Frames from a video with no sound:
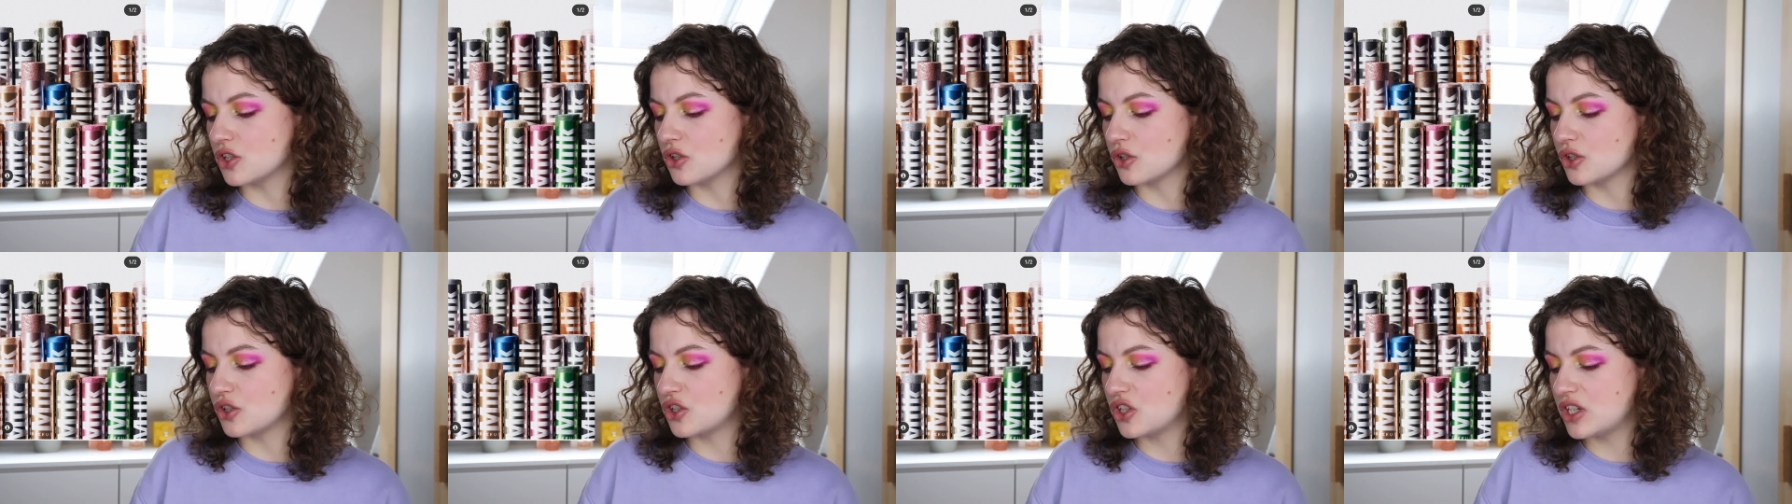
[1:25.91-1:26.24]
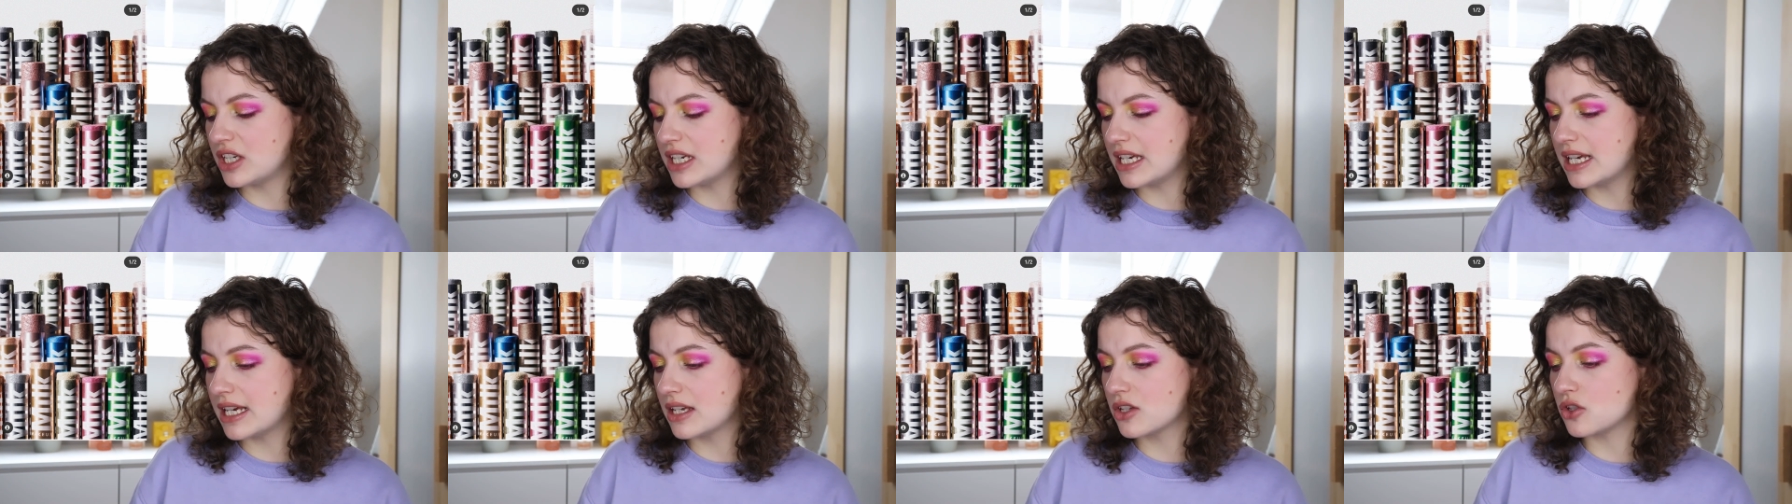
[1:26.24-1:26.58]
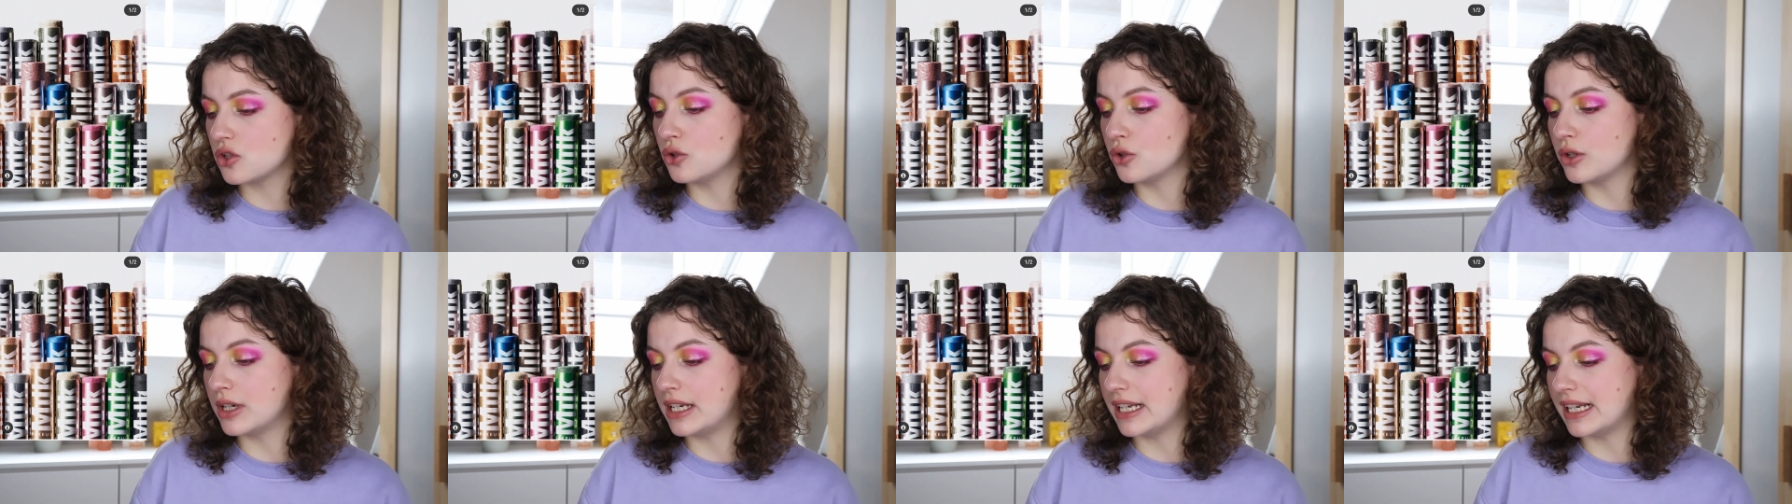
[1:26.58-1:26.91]
your cheeks,
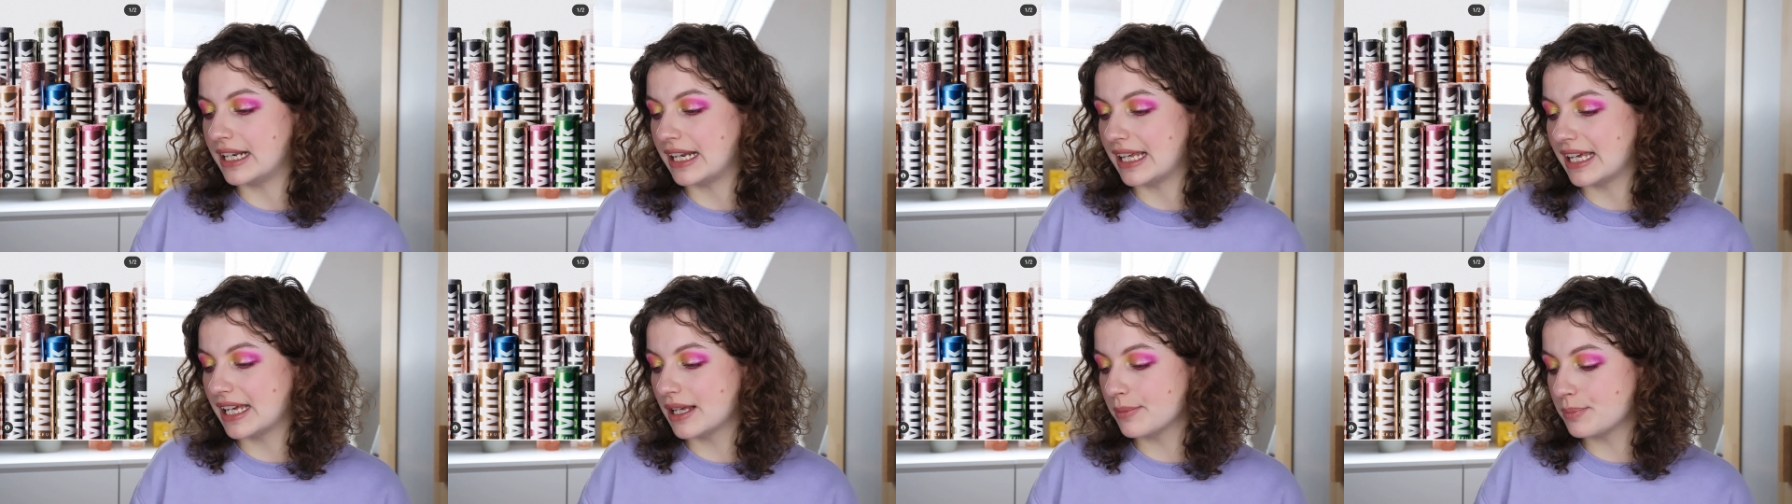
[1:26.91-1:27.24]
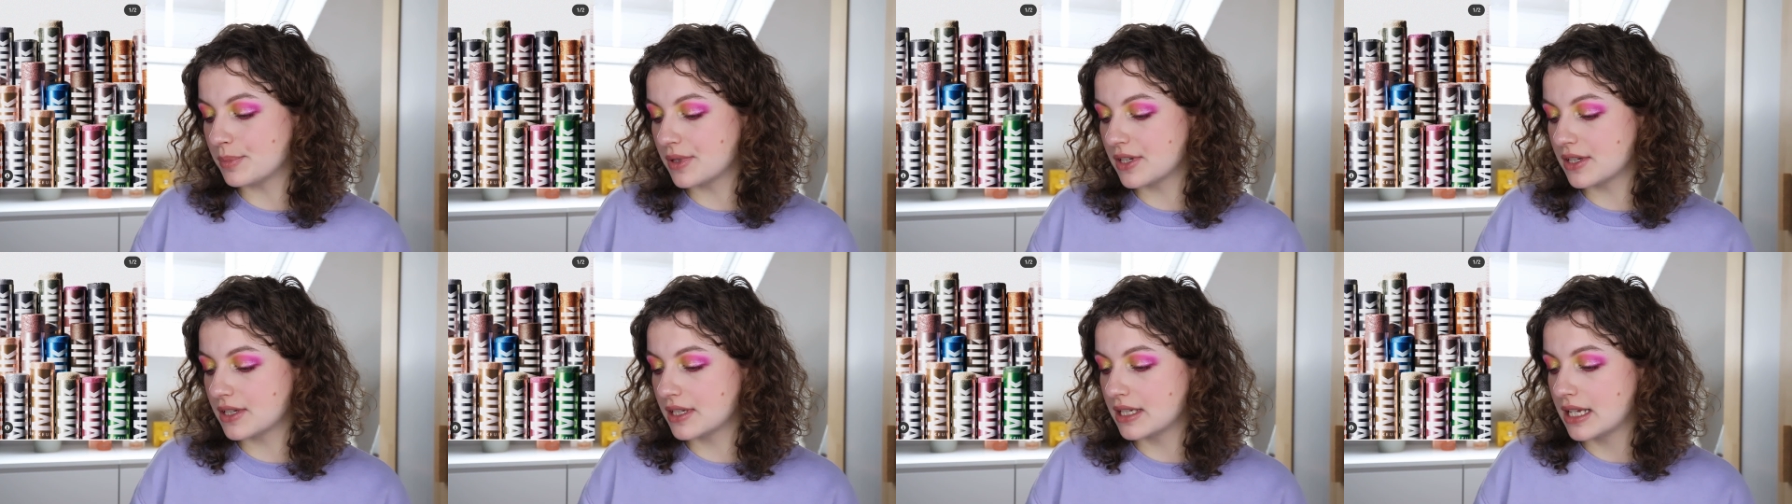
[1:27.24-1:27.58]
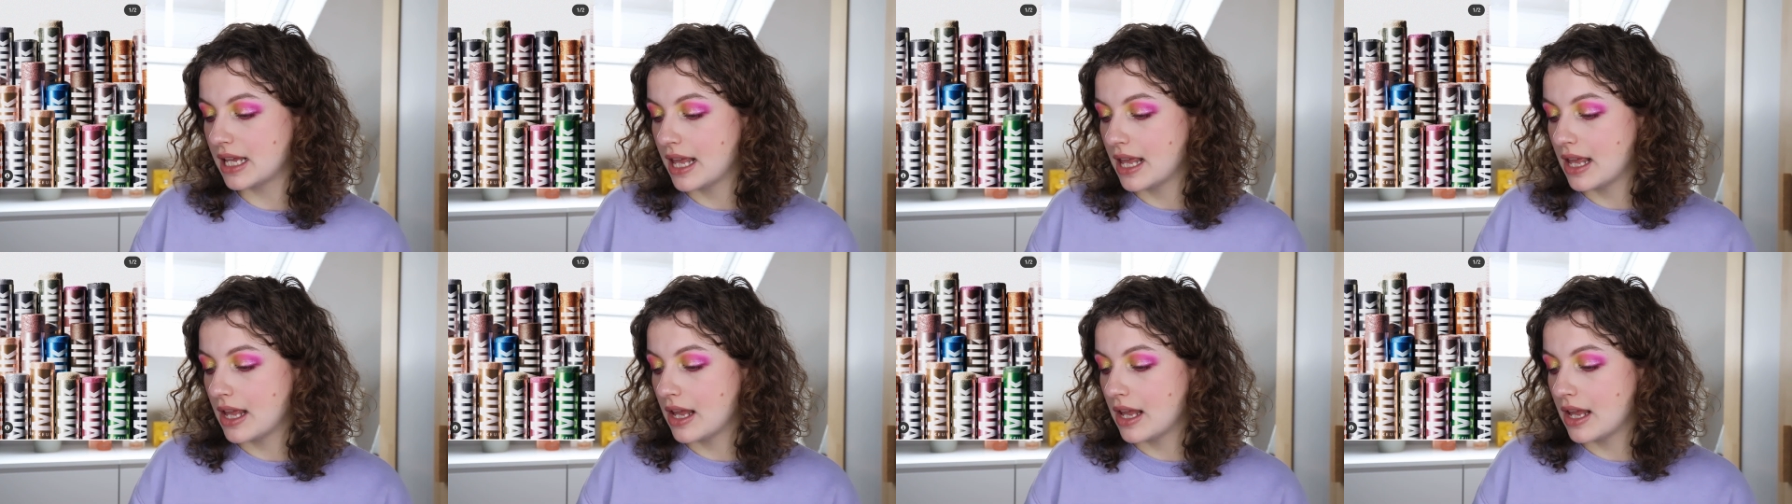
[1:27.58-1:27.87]
your lips